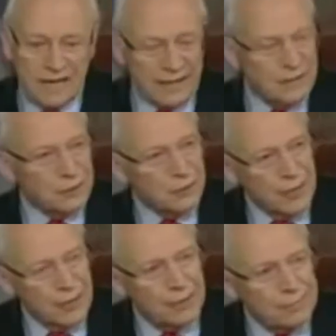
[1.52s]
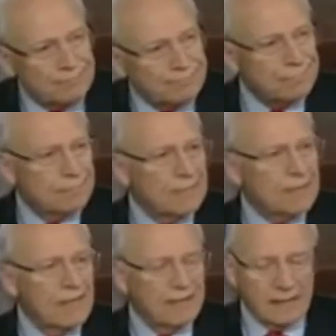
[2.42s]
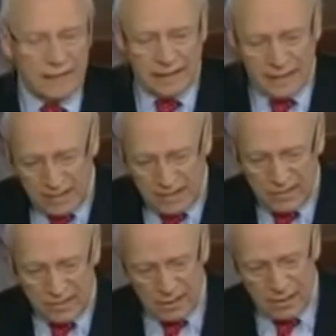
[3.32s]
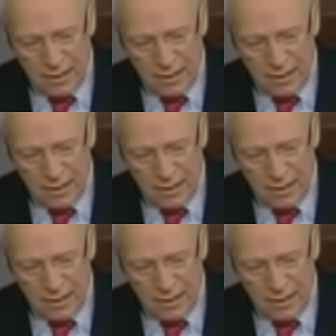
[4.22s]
I think he's a traitor. I think he has